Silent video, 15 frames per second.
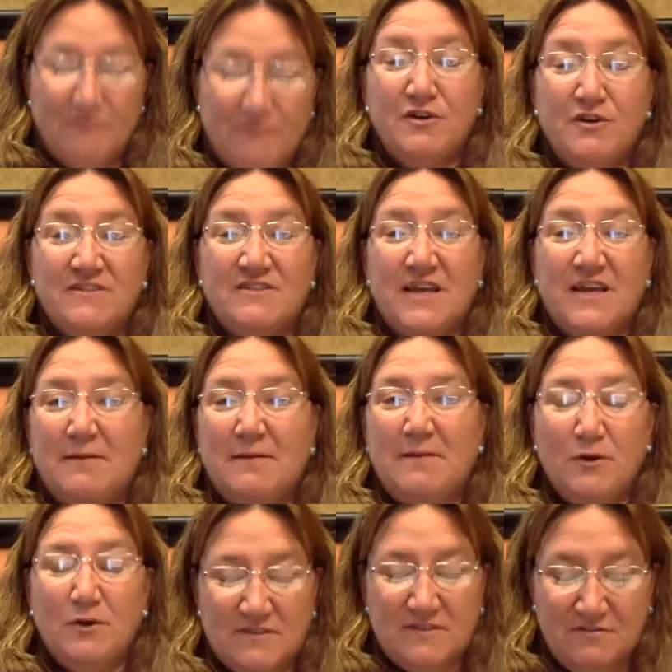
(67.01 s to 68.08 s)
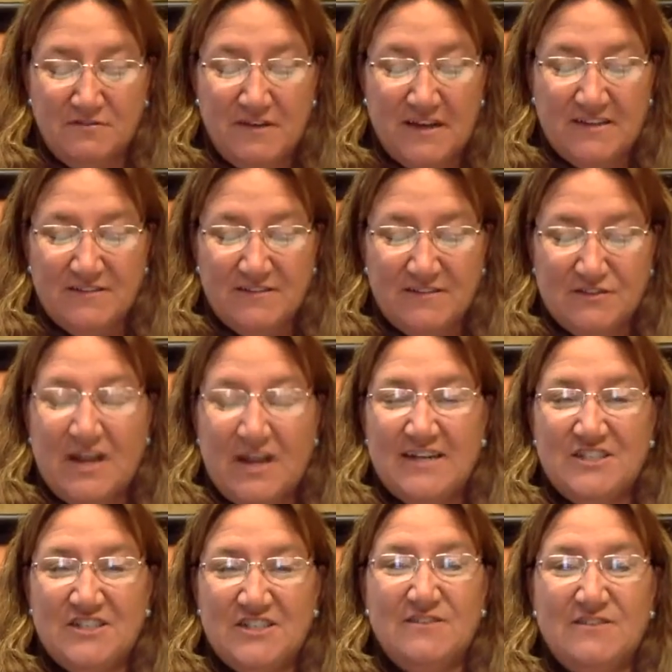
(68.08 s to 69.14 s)
first and most effective
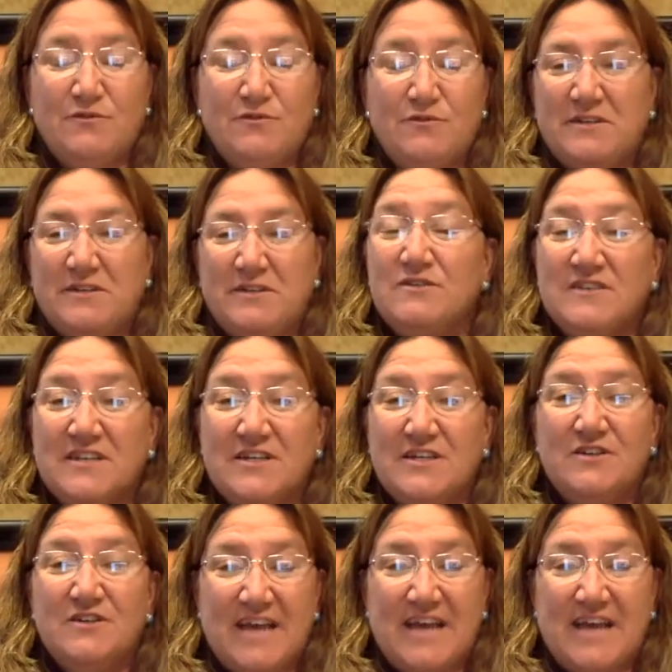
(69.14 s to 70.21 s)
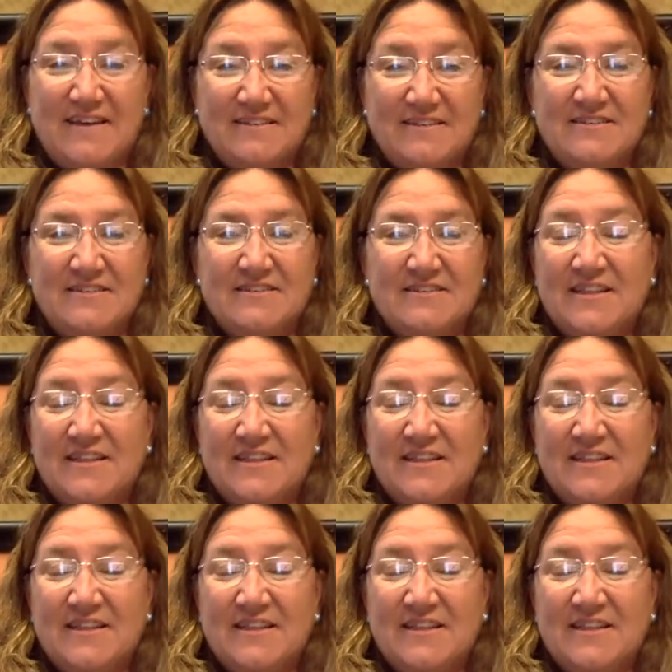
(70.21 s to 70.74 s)
strategies for reducing your taxes,